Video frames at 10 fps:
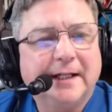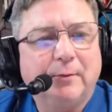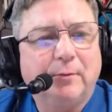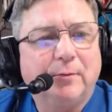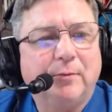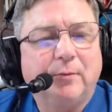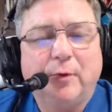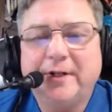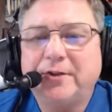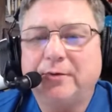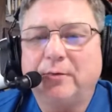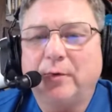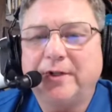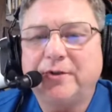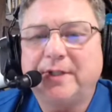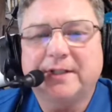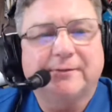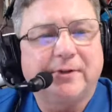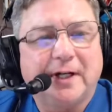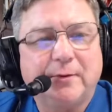And then what did you get
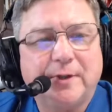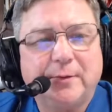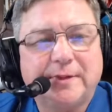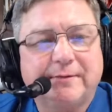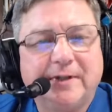to fly when you went